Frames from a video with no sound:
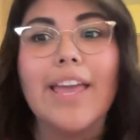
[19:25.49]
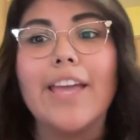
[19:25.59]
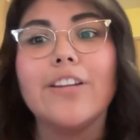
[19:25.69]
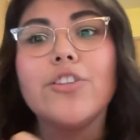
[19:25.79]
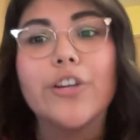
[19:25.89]

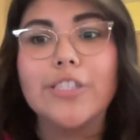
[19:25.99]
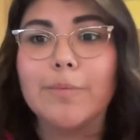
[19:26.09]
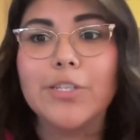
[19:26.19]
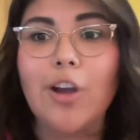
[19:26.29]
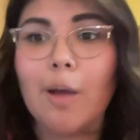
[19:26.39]
and turns
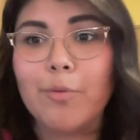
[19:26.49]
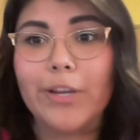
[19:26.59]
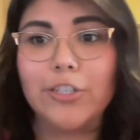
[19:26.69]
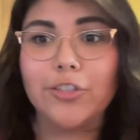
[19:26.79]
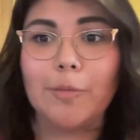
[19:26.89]
them into
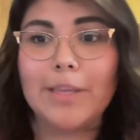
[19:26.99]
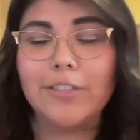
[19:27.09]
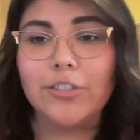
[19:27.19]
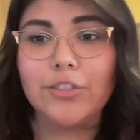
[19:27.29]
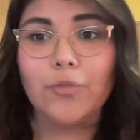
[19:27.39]
operational
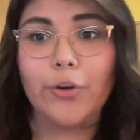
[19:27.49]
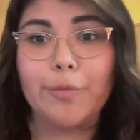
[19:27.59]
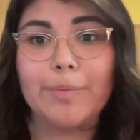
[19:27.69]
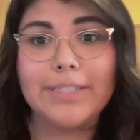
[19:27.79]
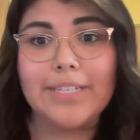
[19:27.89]
messages for
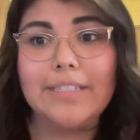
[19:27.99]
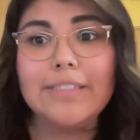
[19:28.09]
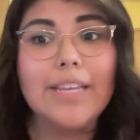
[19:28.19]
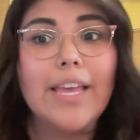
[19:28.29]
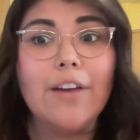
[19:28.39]
your
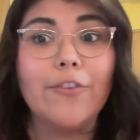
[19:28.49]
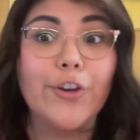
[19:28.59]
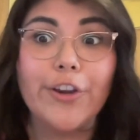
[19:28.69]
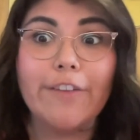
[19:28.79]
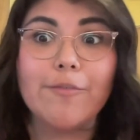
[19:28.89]
business, for
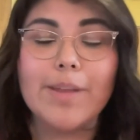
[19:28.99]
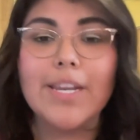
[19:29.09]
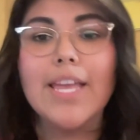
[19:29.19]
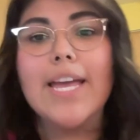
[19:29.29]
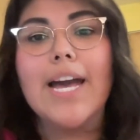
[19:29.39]
your government.